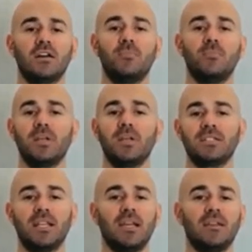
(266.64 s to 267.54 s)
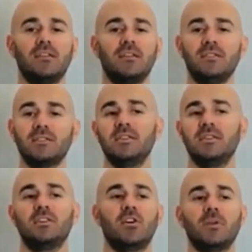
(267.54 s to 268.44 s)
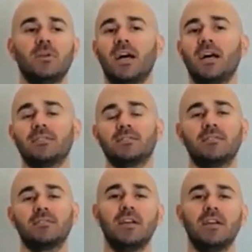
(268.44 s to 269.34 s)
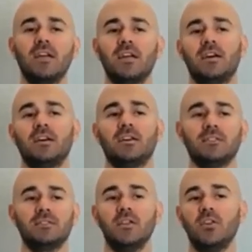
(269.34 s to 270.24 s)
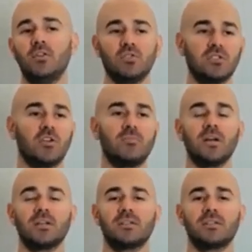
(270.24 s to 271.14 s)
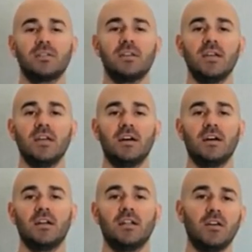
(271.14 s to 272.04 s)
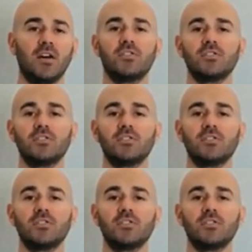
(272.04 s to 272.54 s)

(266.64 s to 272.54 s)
Companies like Disney, Comcast, Zillow, Starbucks, and others.